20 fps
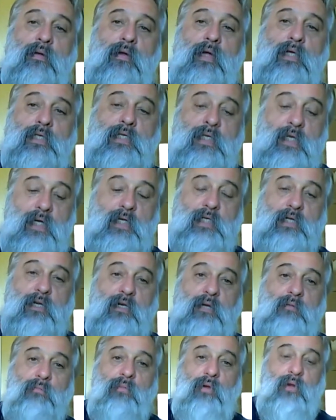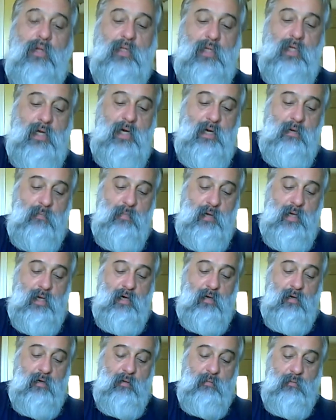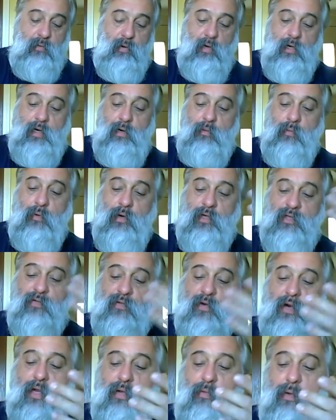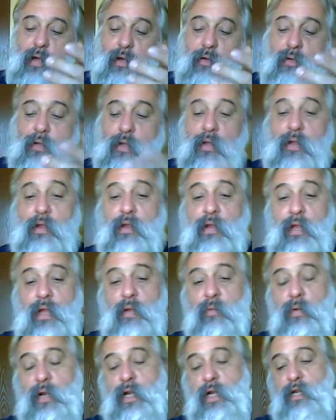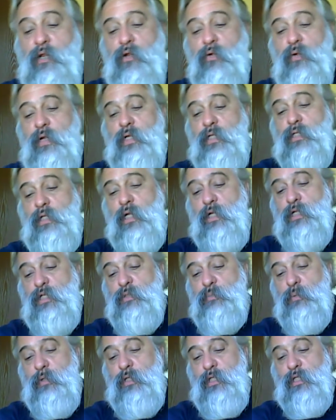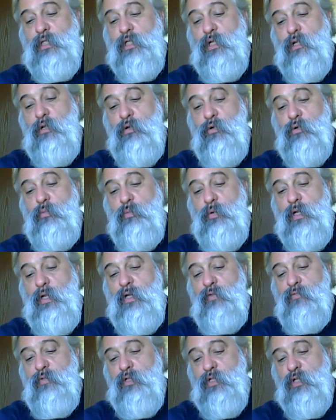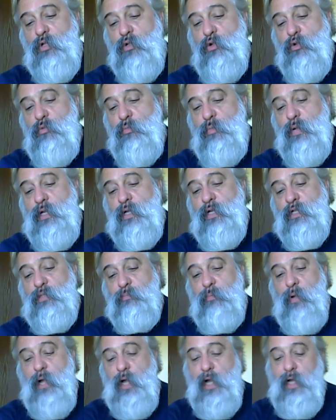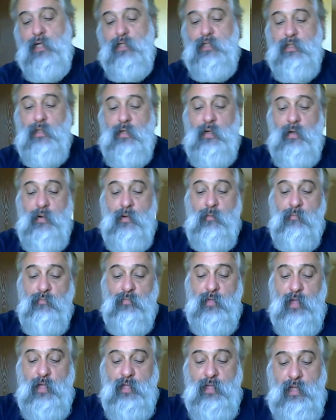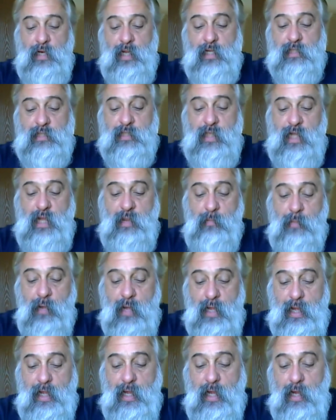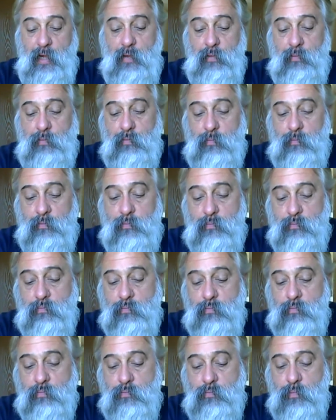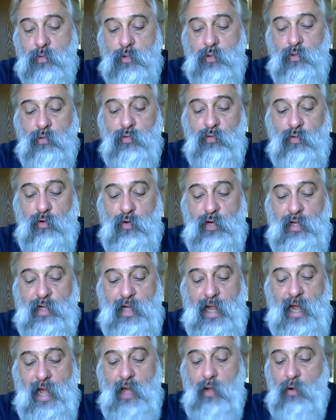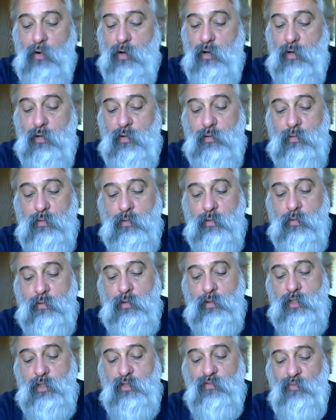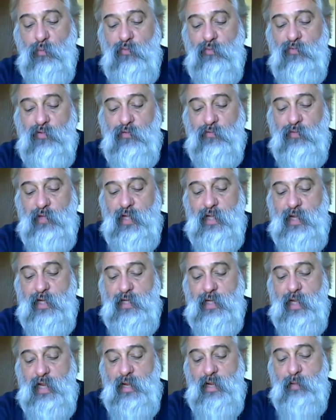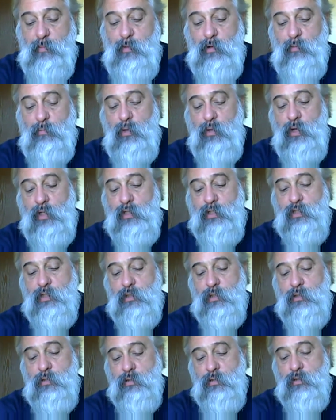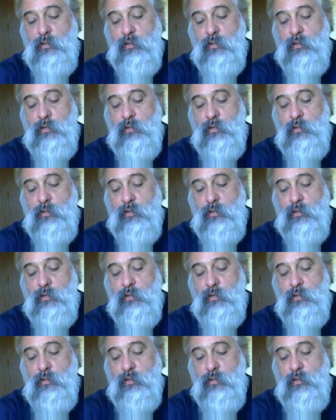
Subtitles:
That's a nice looking bullet. That ain't a bad looking bullet. It works fairly well. And what I do is I'll just put this lube, leave this lube in this box, and the next time I do 30 cal or these 458 diameter bullets,